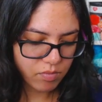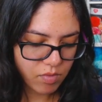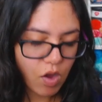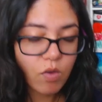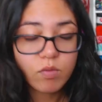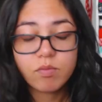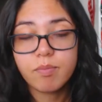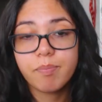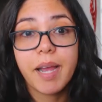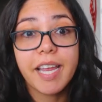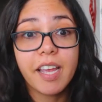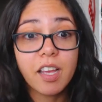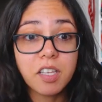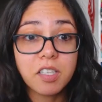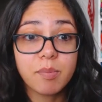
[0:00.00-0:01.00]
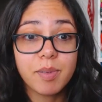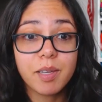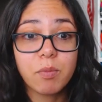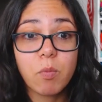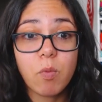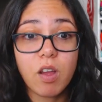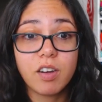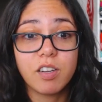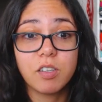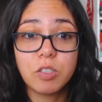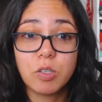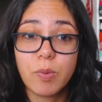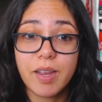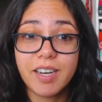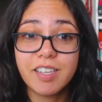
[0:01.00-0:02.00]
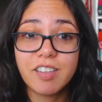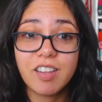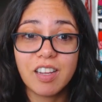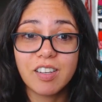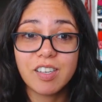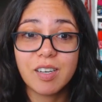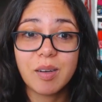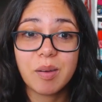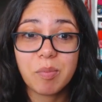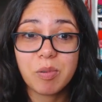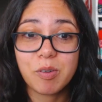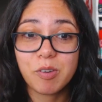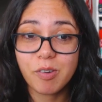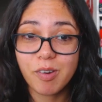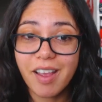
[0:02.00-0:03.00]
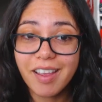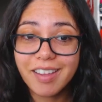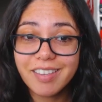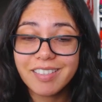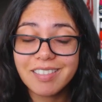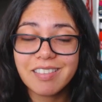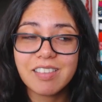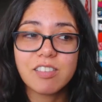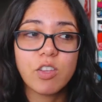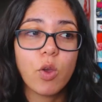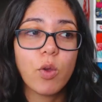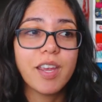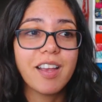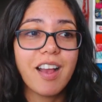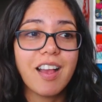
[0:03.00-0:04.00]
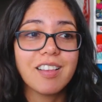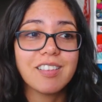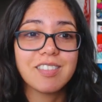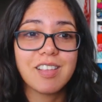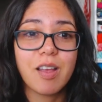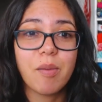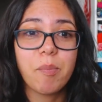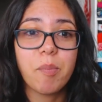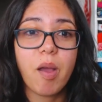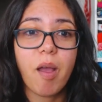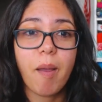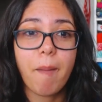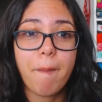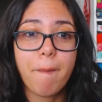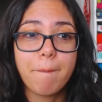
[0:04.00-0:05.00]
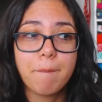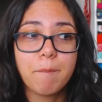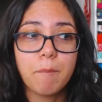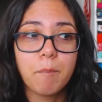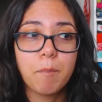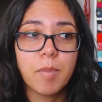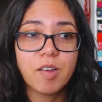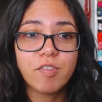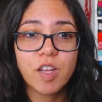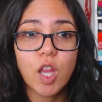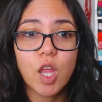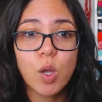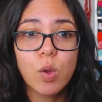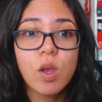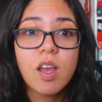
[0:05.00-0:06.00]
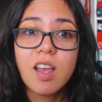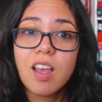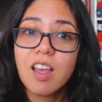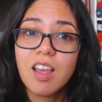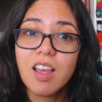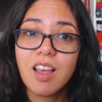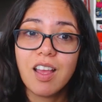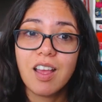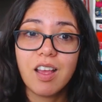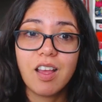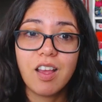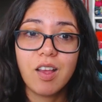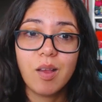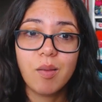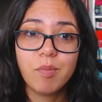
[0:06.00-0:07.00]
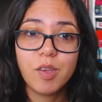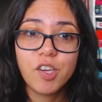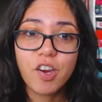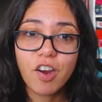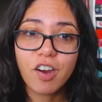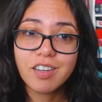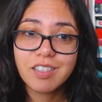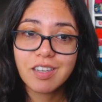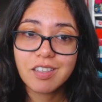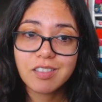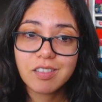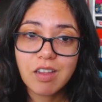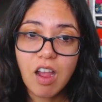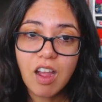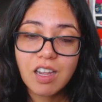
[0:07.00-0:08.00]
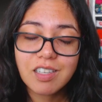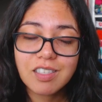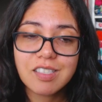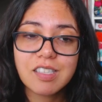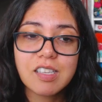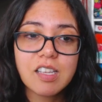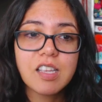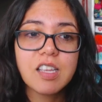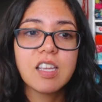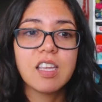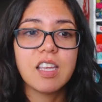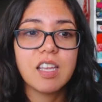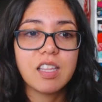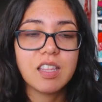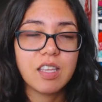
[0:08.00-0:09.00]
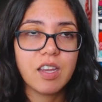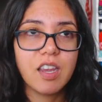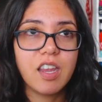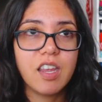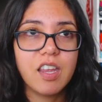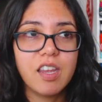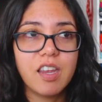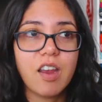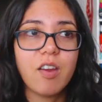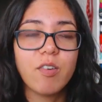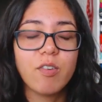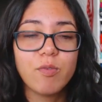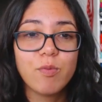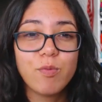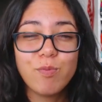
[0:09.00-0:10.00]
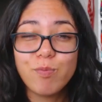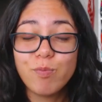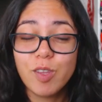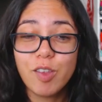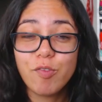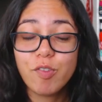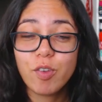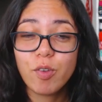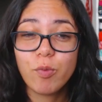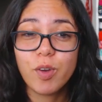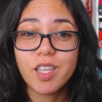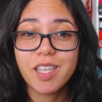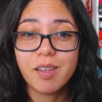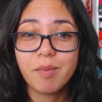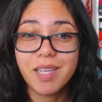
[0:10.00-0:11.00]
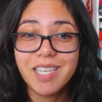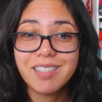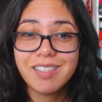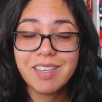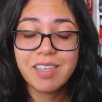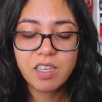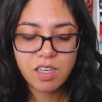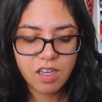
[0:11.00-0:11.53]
Oh, my husband won a $20 prize, so he got some buffalo yarn socks. They feel really amazing.